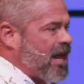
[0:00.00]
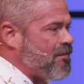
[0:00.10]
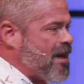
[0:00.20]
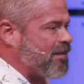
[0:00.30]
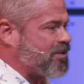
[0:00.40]
it in
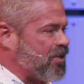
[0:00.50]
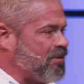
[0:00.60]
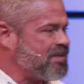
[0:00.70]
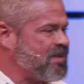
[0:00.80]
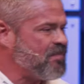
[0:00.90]
Alabama
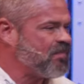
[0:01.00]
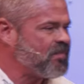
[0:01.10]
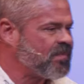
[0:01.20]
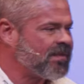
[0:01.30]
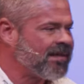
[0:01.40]
terms.
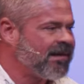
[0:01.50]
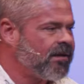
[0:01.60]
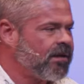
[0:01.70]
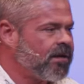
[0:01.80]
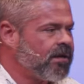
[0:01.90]

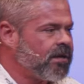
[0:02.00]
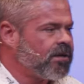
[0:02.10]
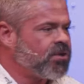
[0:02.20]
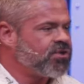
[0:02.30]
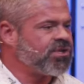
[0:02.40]

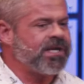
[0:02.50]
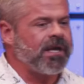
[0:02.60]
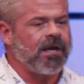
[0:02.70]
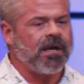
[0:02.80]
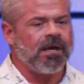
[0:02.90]
She
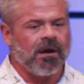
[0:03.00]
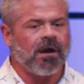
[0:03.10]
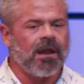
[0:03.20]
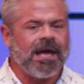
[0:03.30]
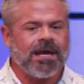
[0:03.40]
said, In
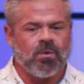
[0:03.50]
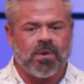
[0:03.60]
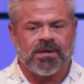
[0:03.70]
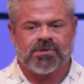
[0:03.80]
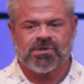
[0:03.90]
our
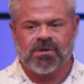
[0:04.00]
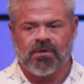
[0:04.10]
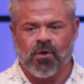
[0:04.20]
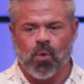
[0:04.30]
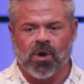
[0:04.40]
language,
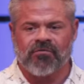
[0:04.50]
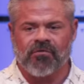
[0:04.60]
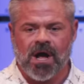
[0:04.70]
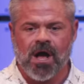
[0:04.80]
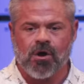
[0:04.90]
the word
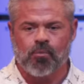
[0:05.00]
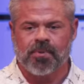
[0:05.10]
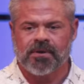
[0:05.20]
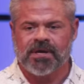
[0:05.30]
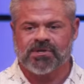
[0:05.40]
for
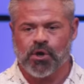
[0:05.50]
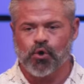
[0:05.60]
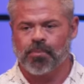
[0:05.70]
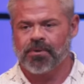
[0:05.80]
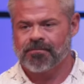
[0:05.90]
hope is
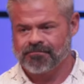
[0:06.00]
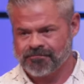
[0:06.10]
hoop.